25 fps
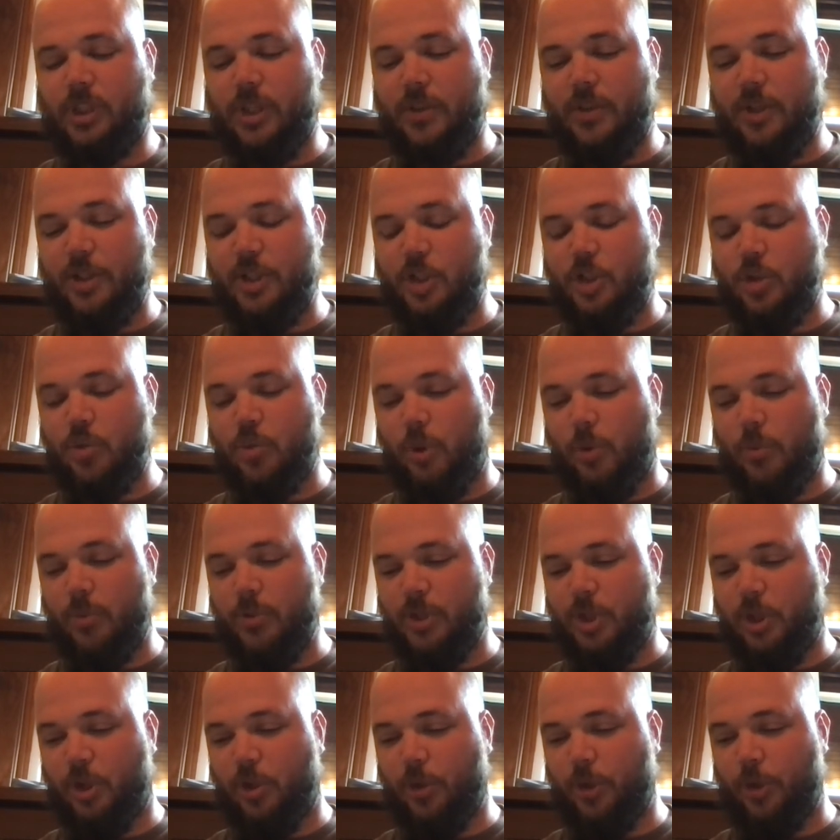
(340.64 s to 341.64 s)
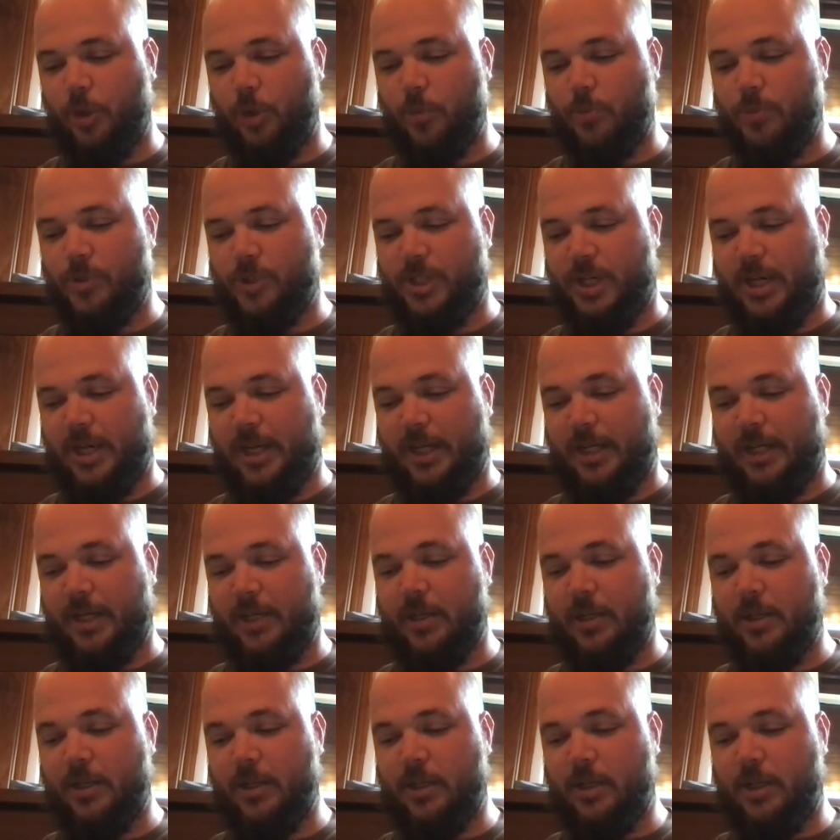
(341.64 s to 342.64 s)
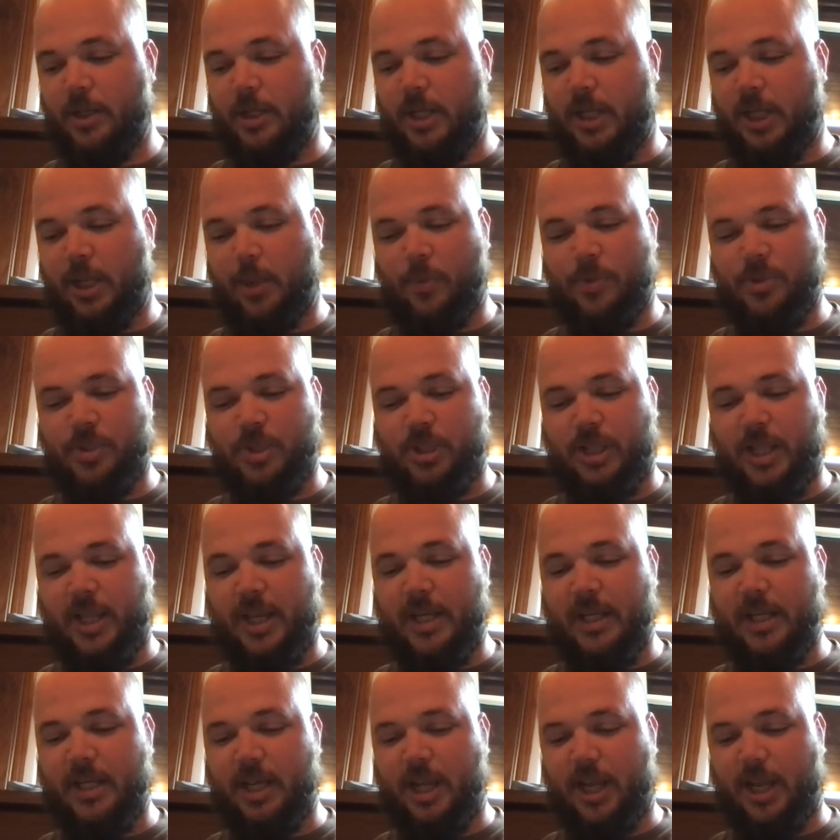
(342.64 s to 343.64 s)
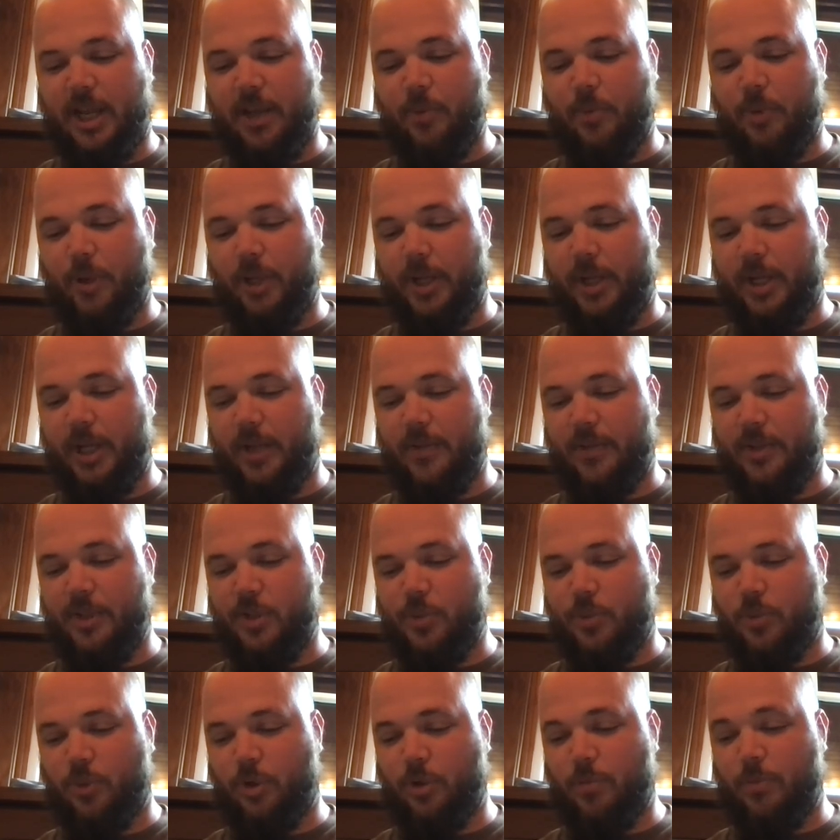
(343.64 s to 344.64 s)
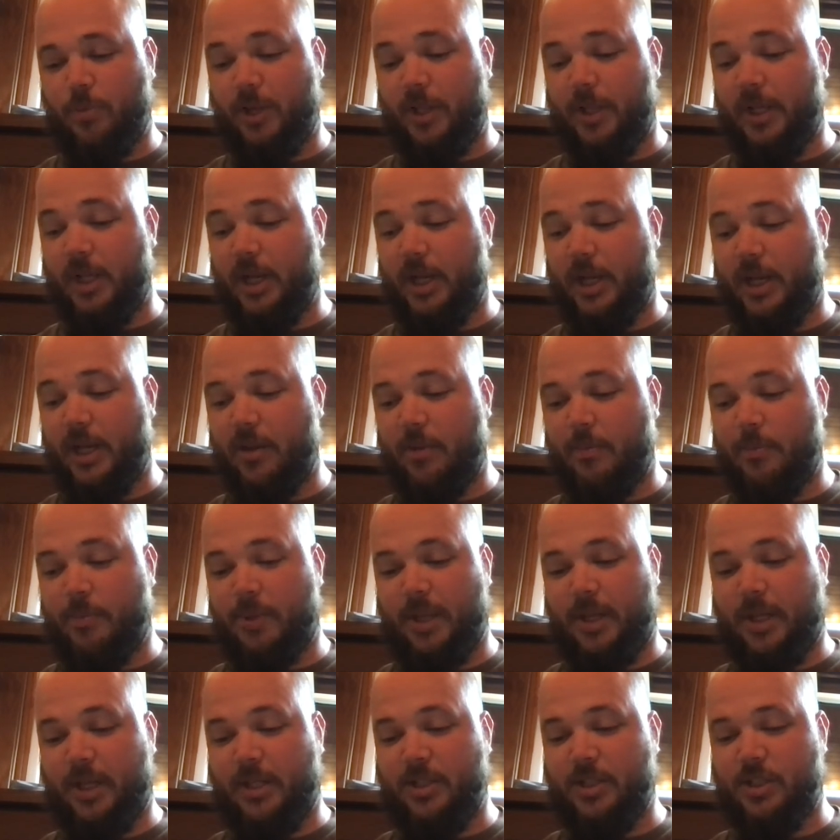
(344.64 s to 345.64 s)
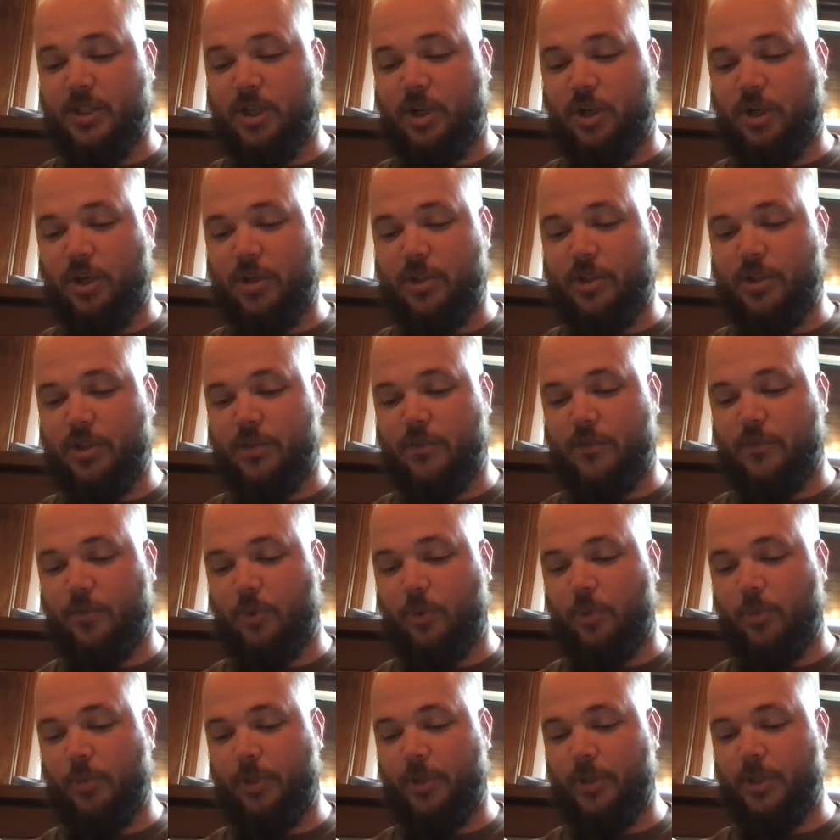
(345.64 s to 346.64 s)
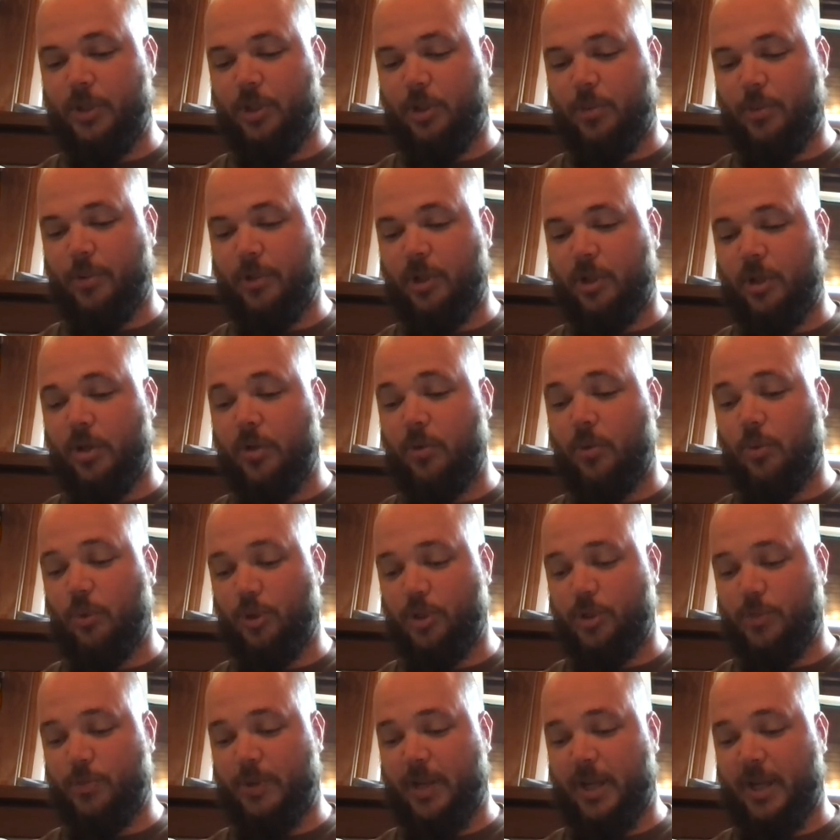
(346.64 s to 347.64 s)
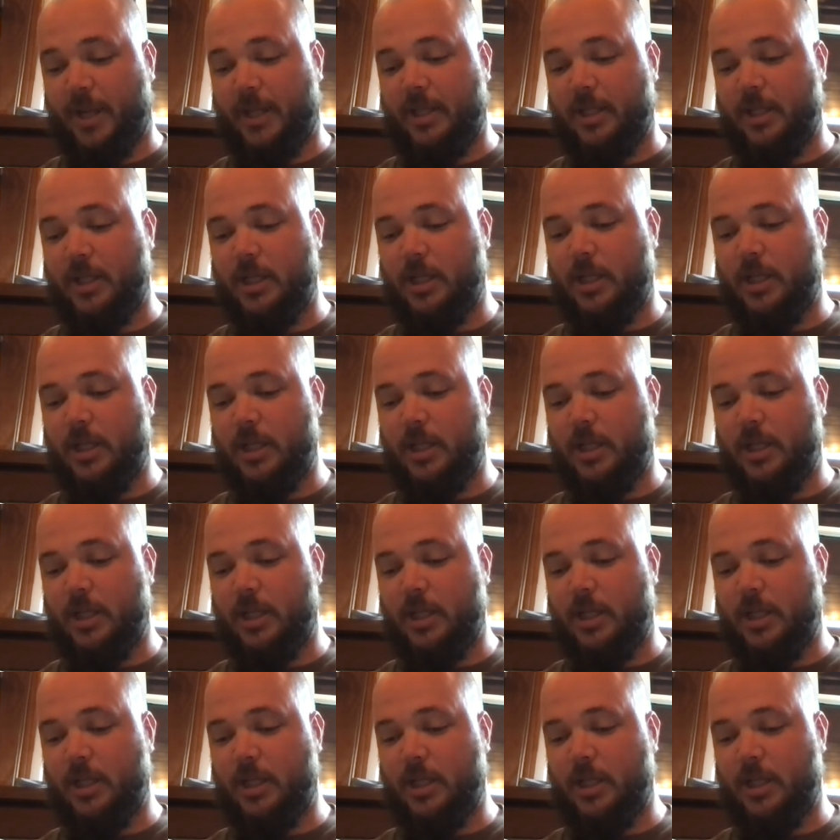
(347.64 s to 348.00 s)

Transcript: This is what was called homesteading. It was late at night when I got this word, but I got out of bed and started to Fort McDermitt on horseback.